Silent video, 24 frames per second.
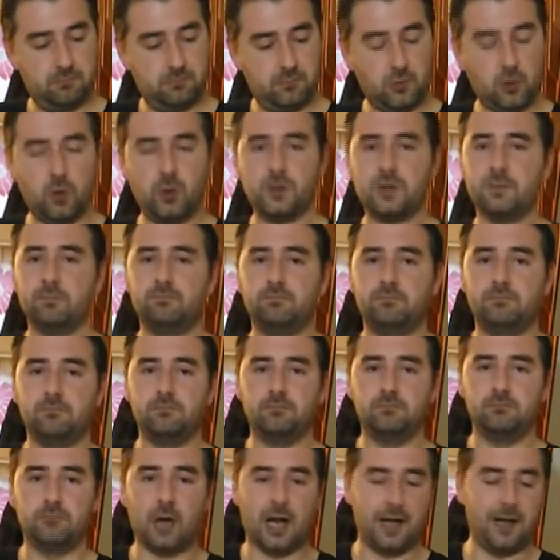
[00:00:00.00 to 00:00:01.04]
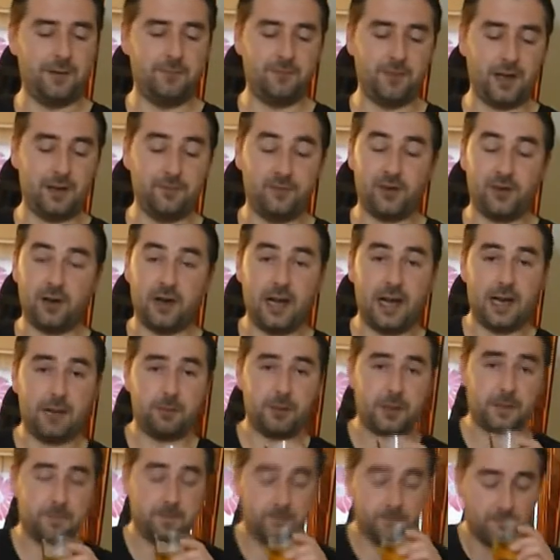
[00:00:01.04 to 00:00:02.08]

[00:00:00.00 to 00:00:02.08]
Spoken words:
Awesome. I'm very happy.